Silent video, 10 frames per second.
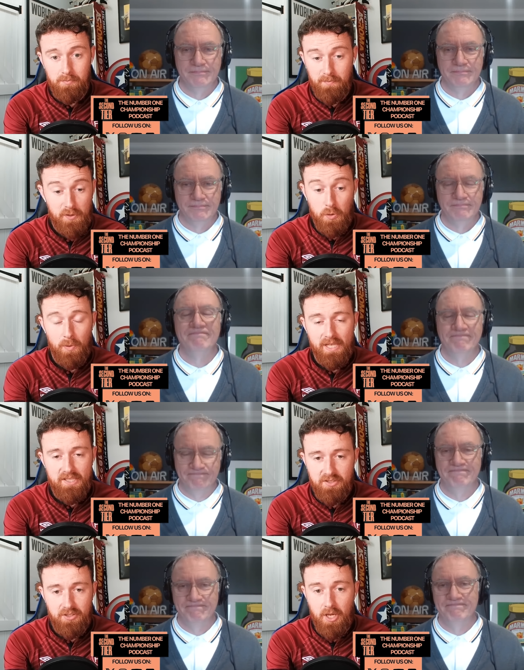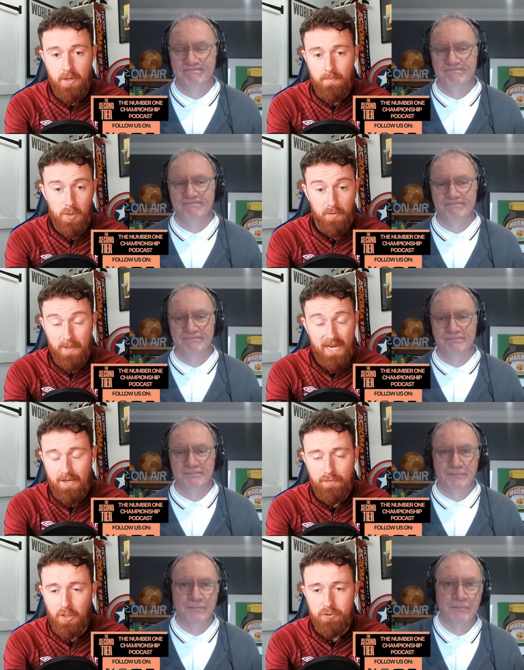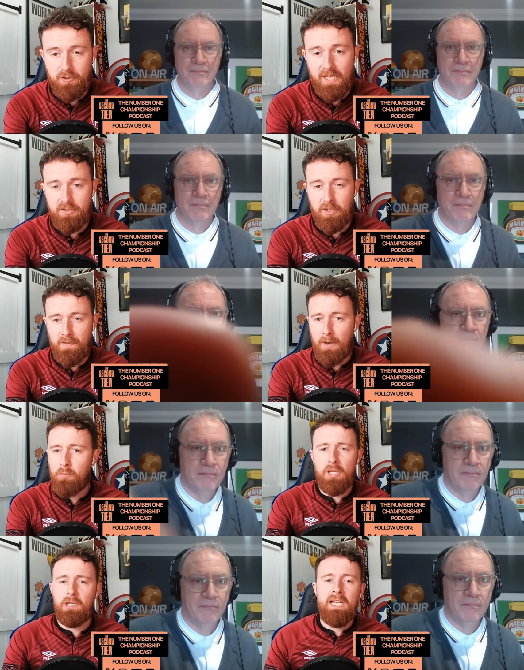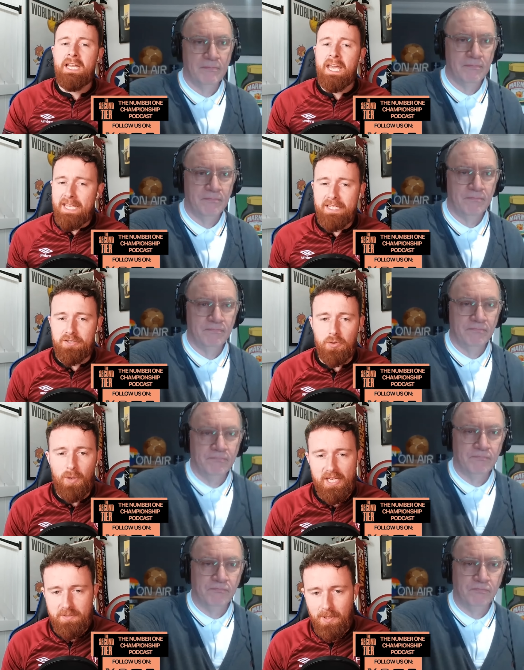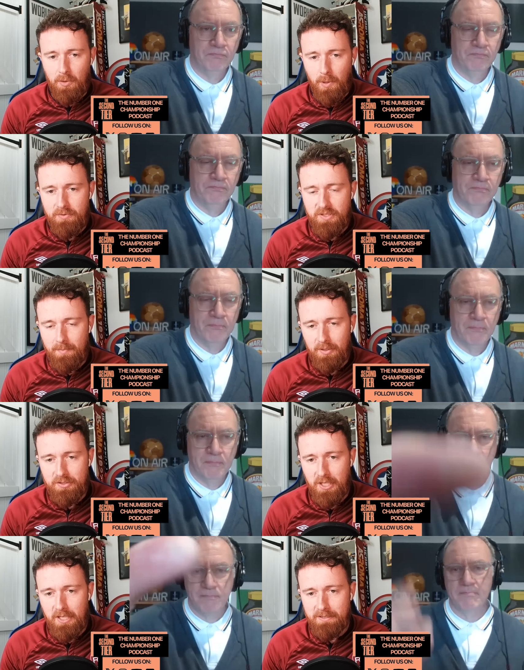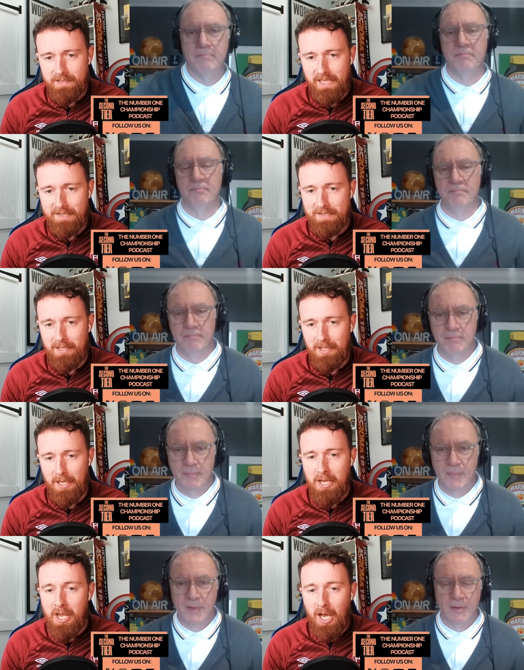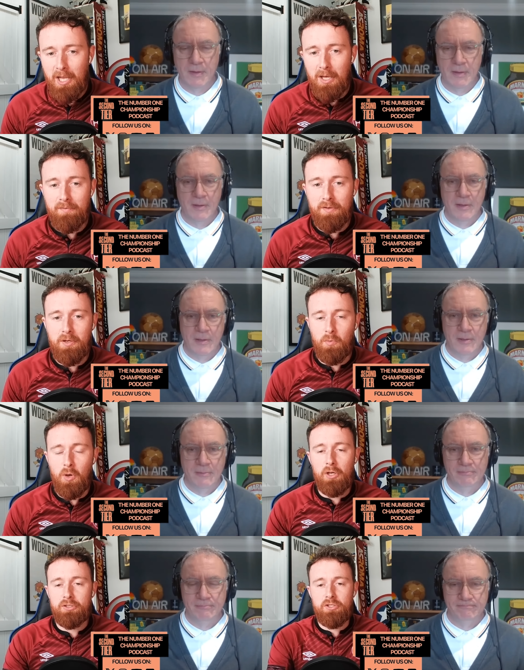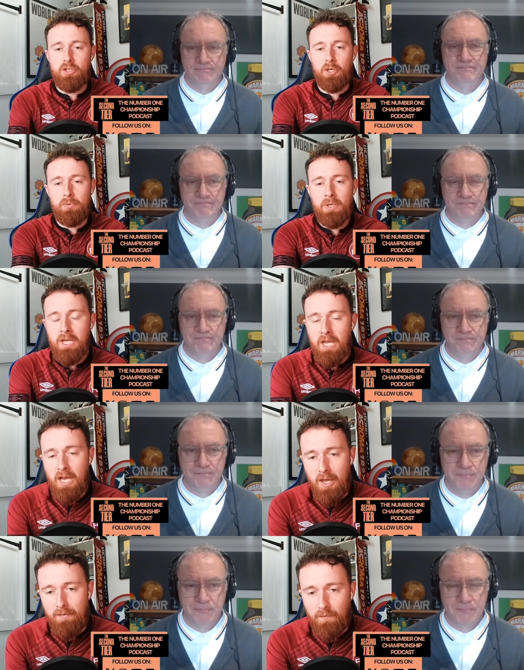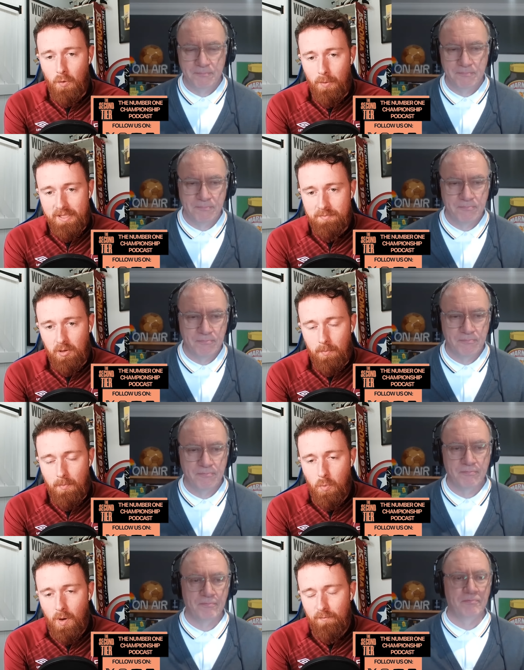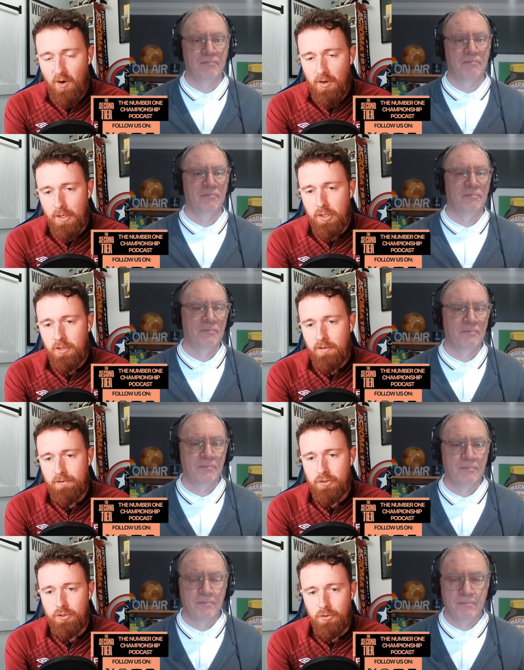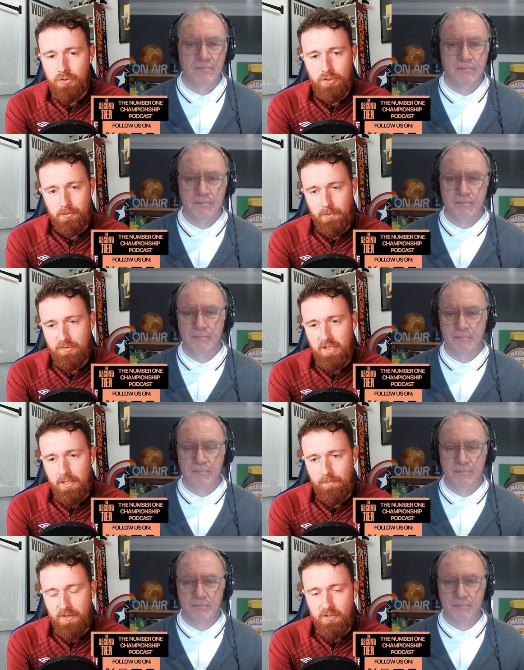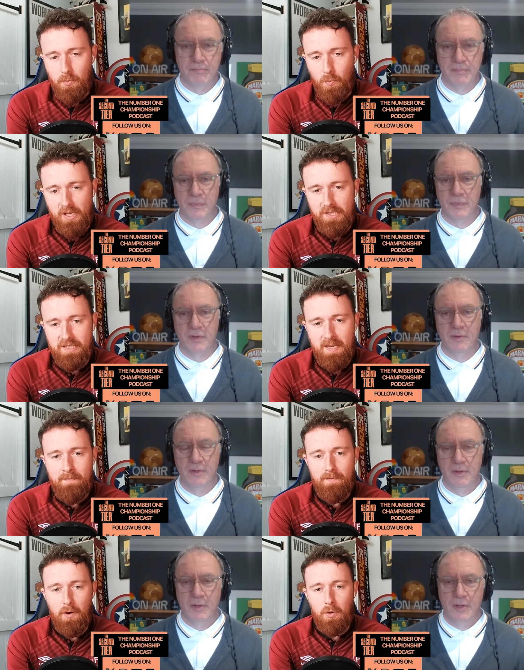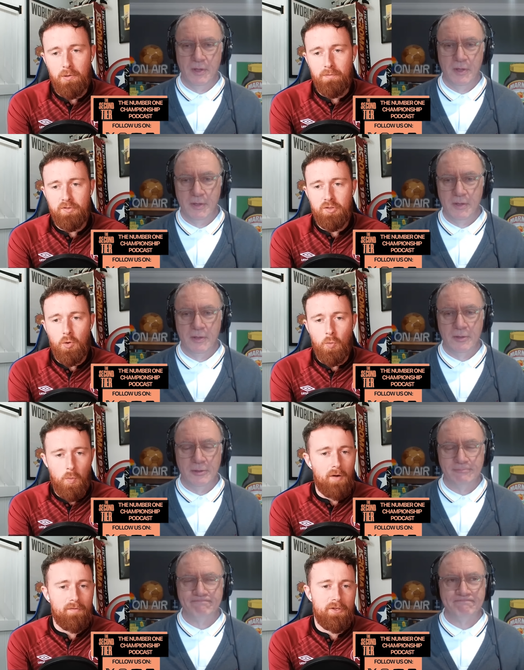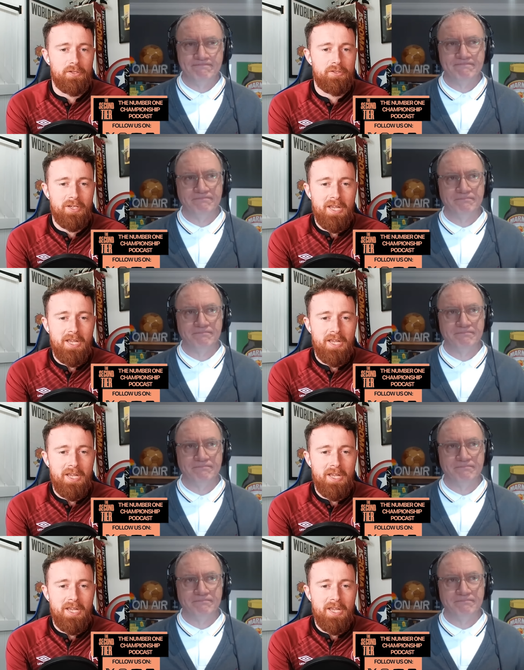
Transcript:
Speaker 1: few weeks um, who have been out of contract. So that will ease the wage bill, won't it? But uh, yeah, still a, a lot of uh, work to do uh, for West Brom. One rather curious news story we've seen in recent weeks involves Watford.